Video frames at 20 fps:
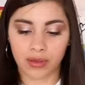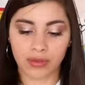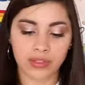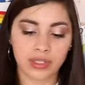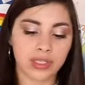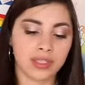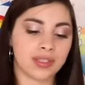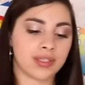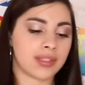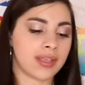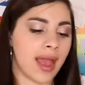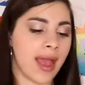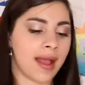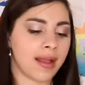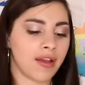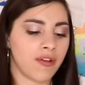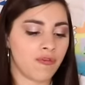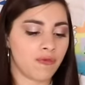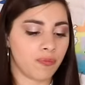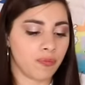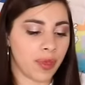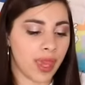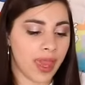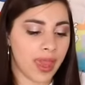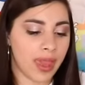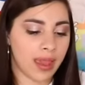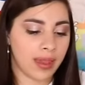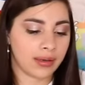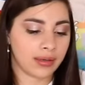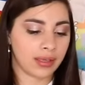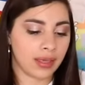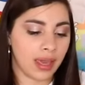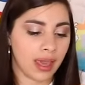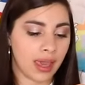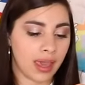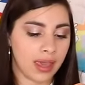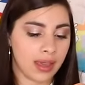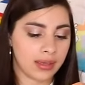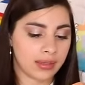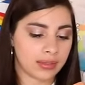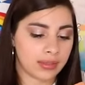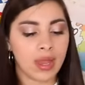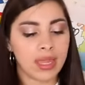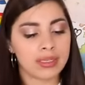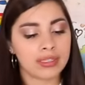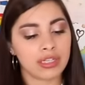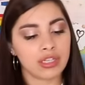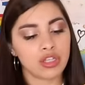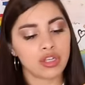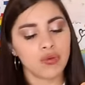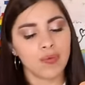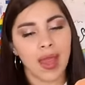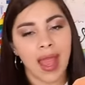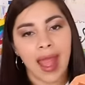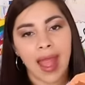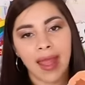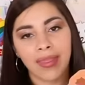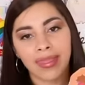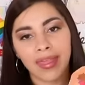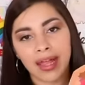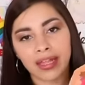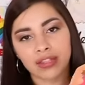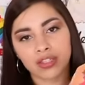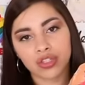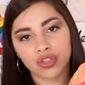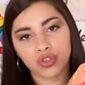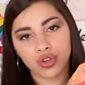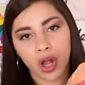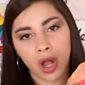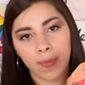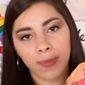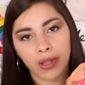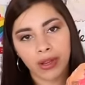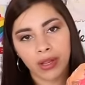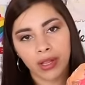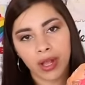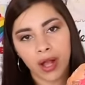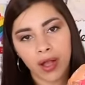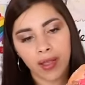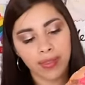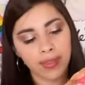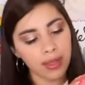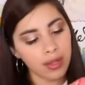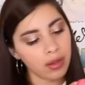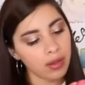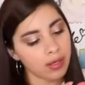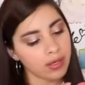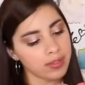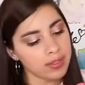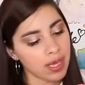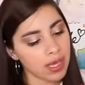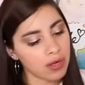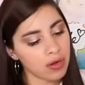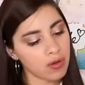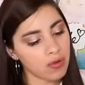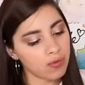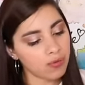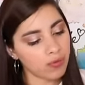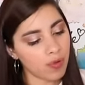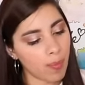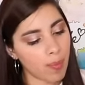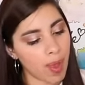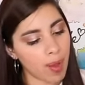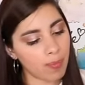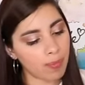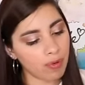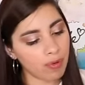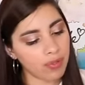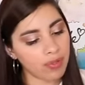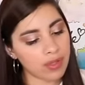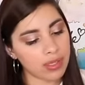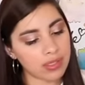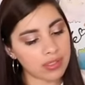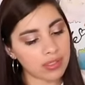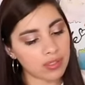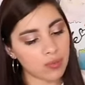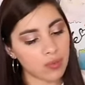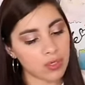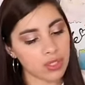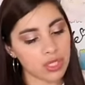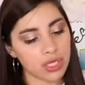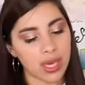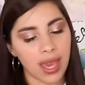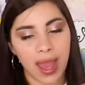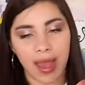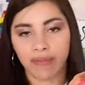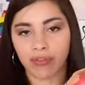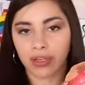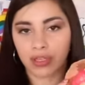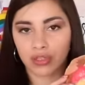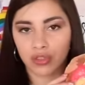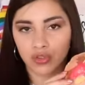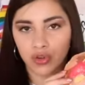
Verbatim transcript: There's a stack of pancakes. Wait, did you add that strawberry on there? Because I don't remember this squishy having a